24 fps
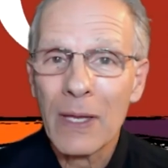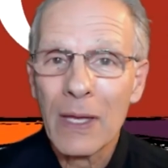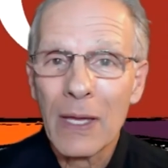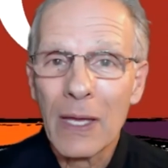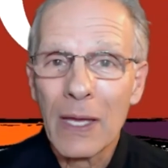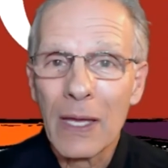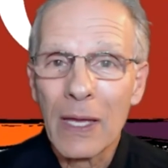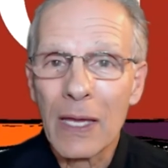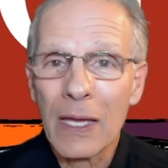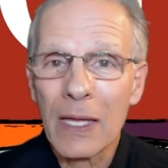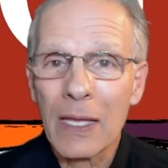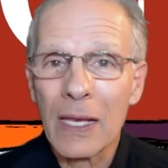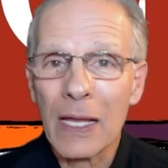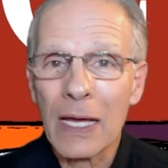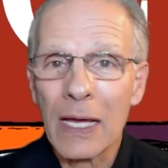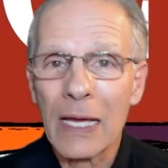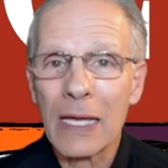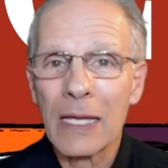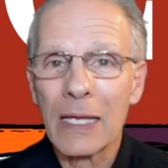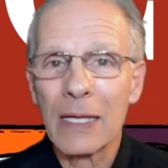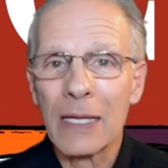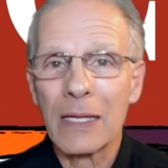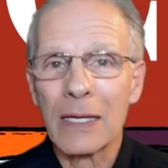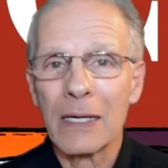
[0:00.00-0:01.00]
and
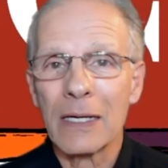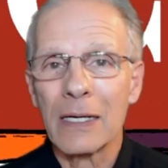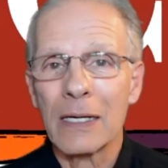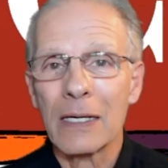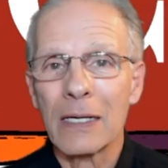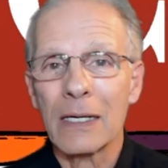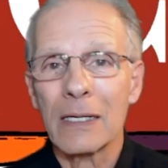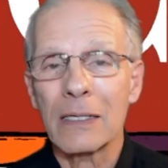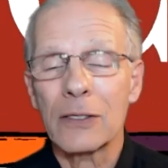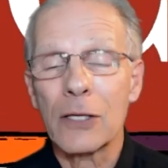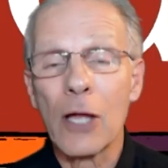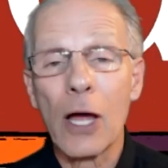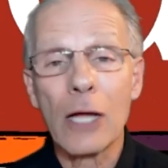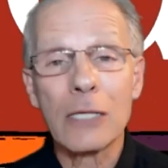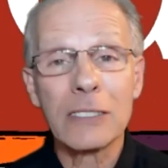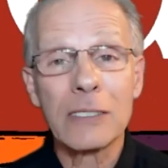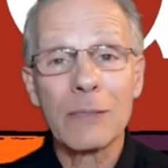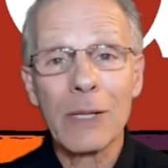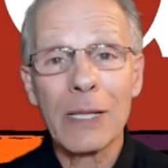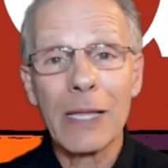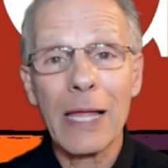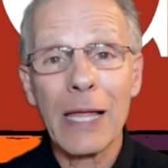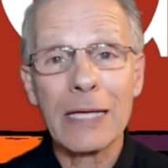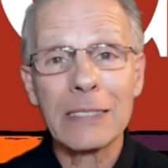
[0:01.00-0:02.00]
I taught some
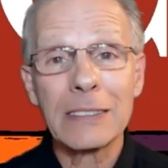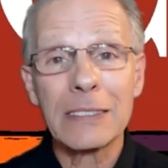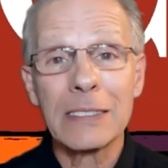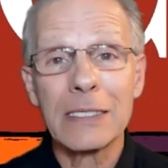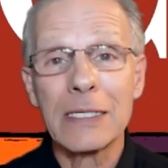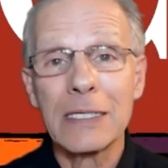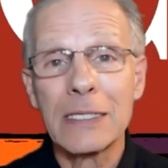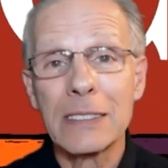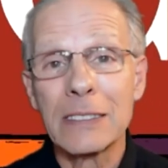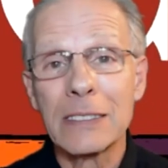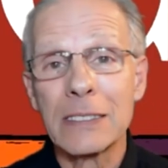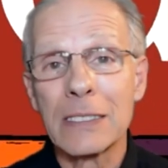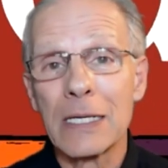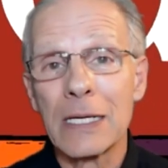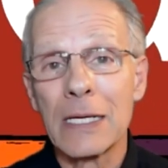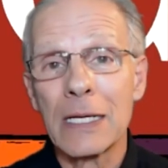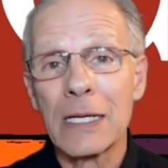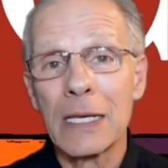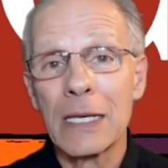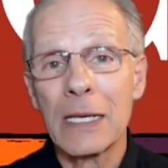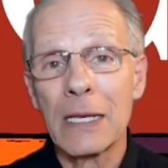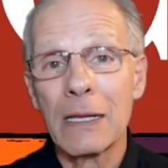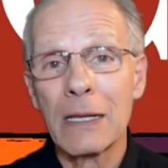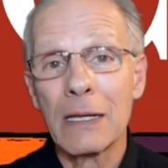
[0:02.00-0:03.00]
classes
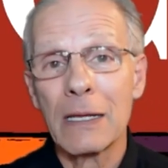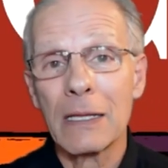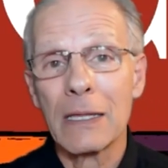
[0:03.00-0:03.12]
in